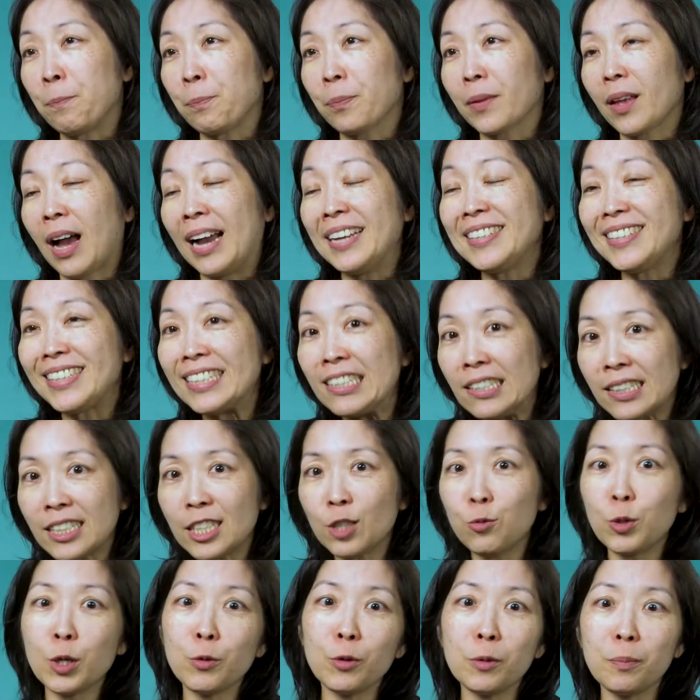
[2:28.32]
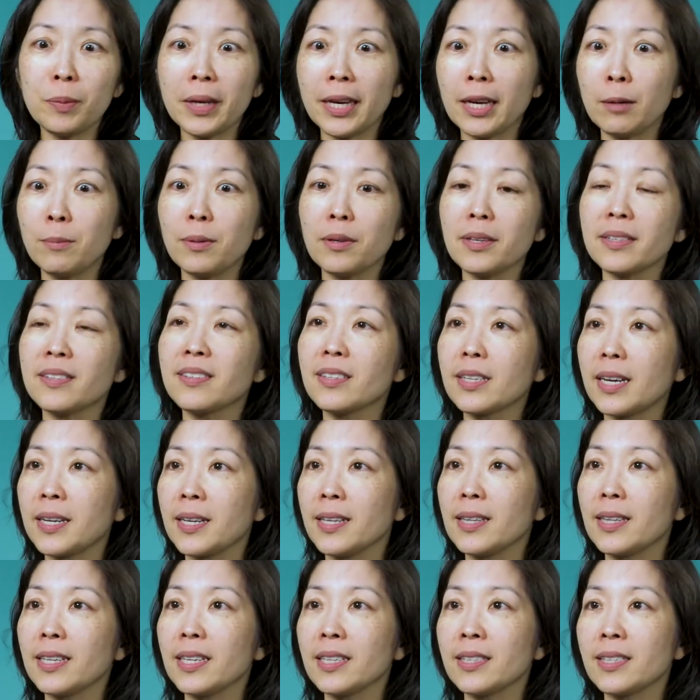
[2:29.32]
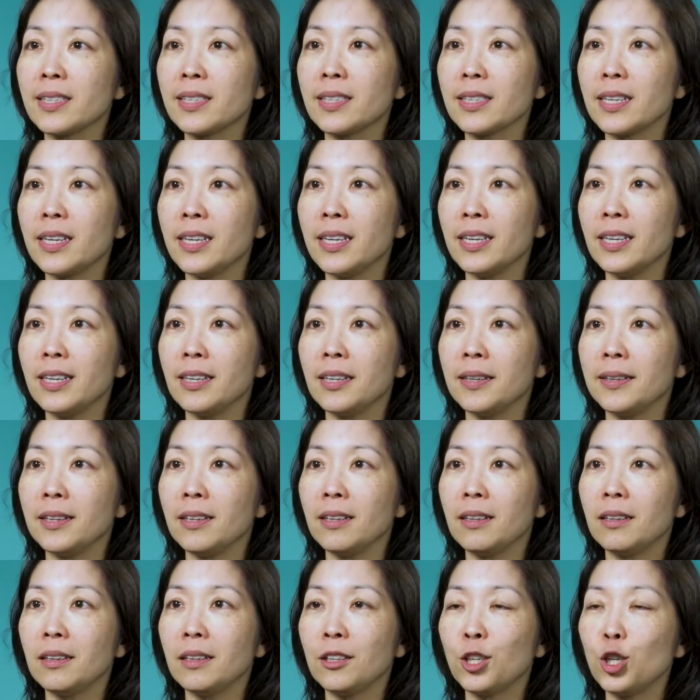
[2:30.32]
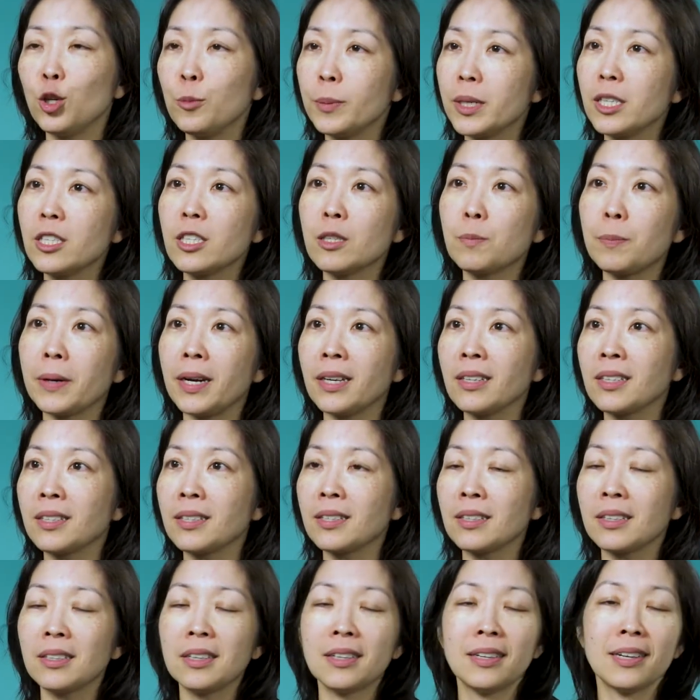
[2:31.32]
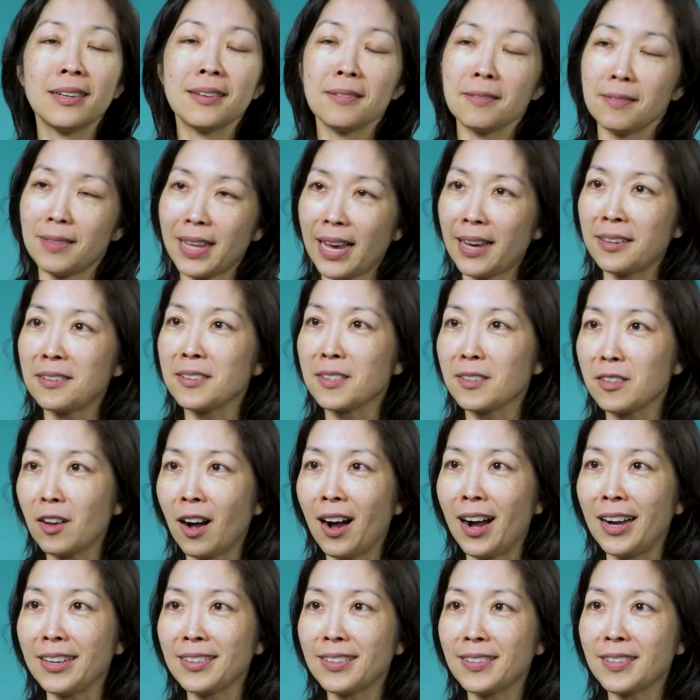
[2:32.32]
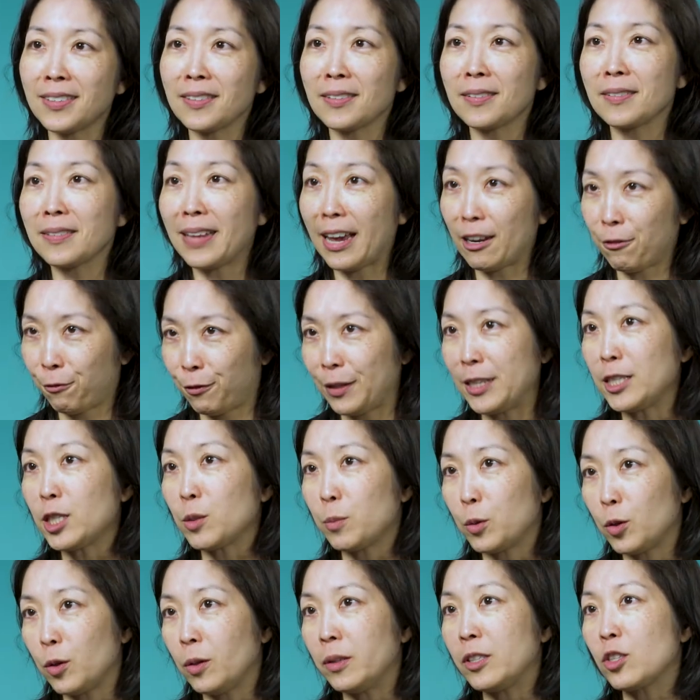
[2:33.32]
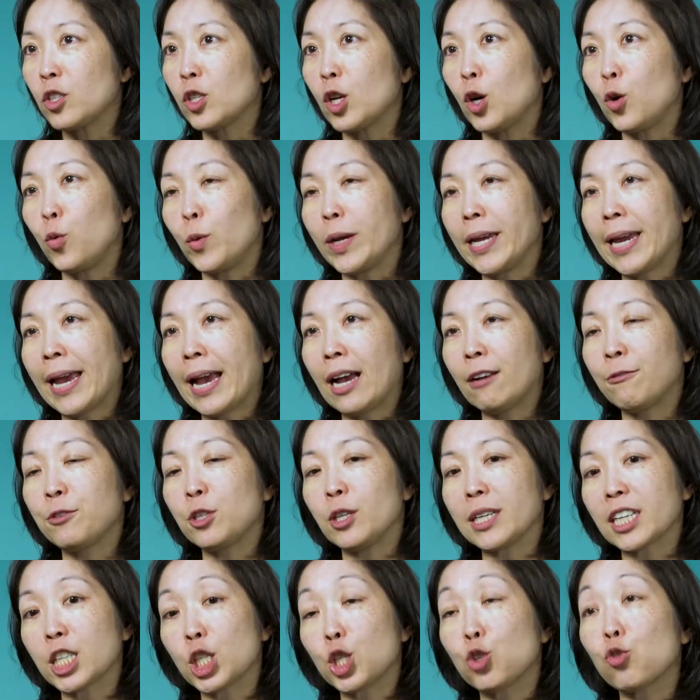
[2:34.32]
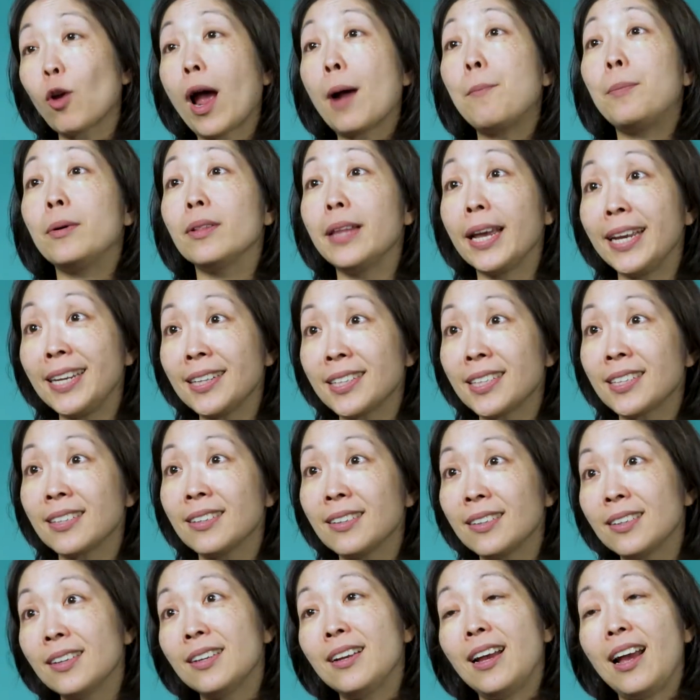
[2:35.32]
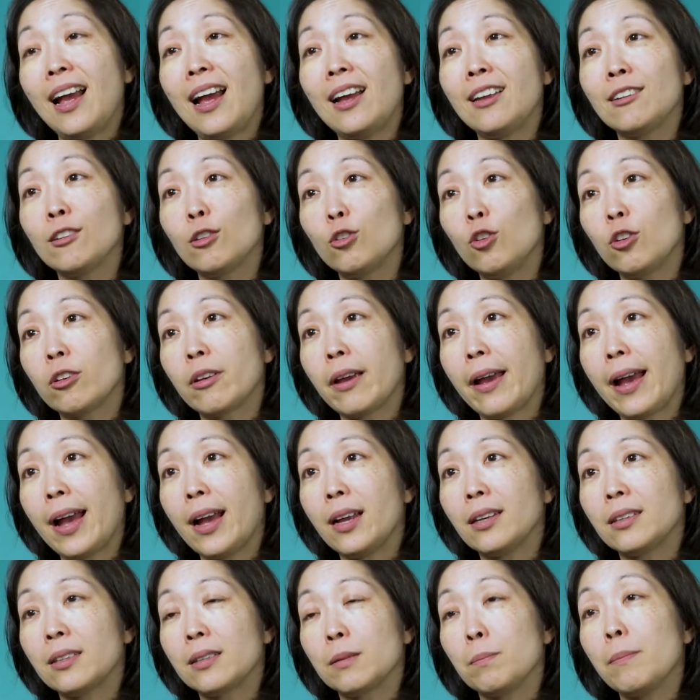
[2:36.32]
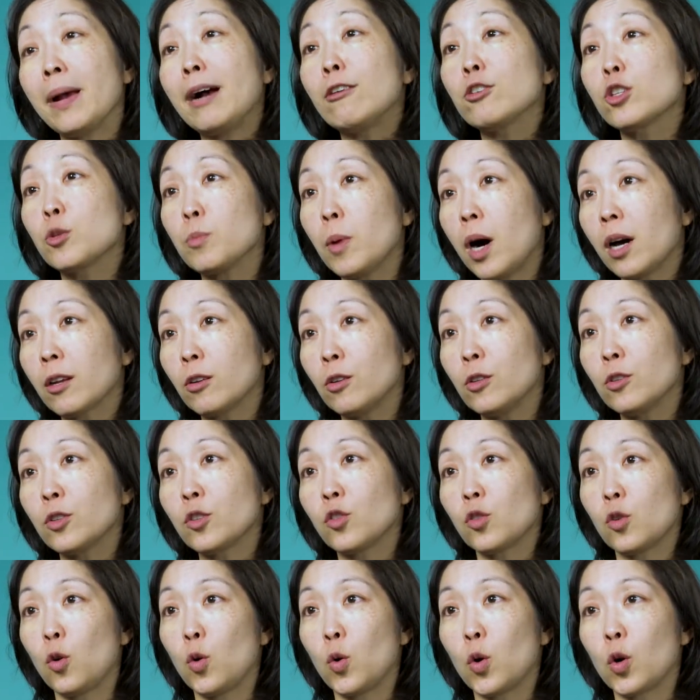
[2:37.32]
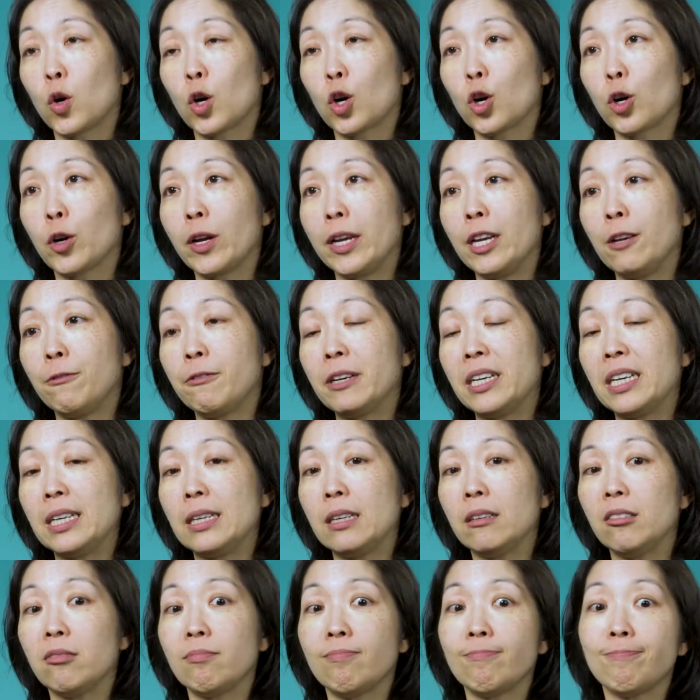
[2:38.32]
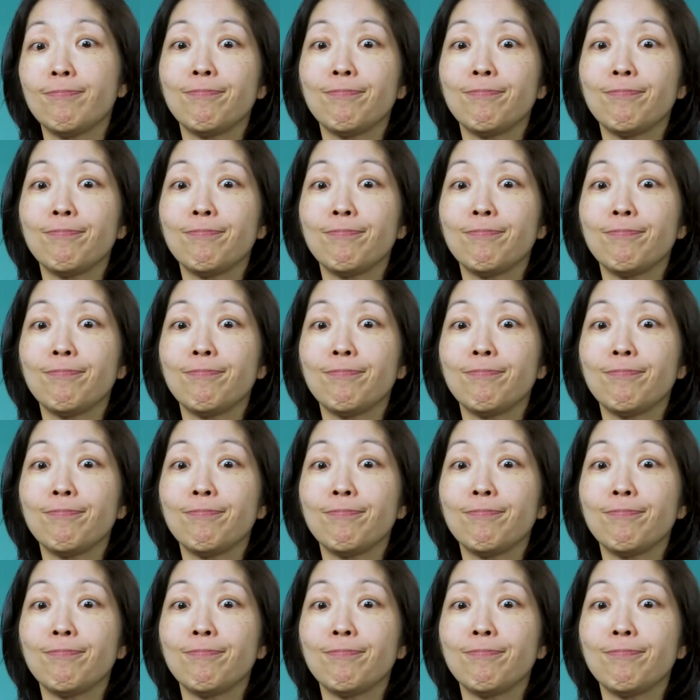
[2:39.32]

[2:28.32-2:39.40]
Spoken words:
Ideally, we would be able to study this in humans, but that is not that feasible. And so we have to extrapolate and look at mouse models or even